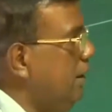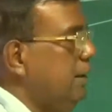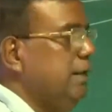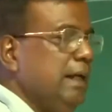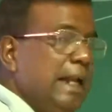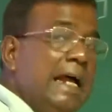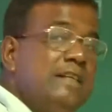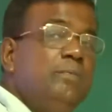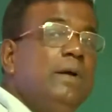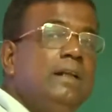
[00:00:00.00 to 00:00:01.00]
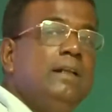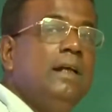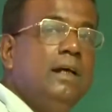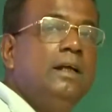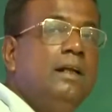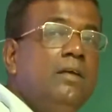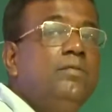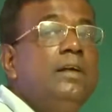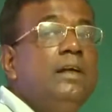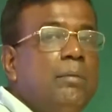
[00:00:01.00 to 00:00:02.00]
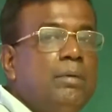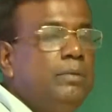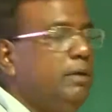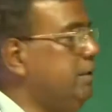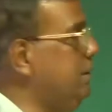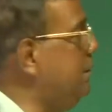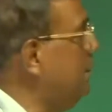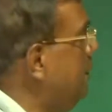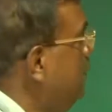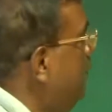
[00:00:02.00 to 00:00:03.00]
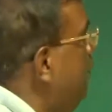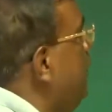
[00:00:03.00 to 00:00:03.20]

there is enhancement in the lifting capability. For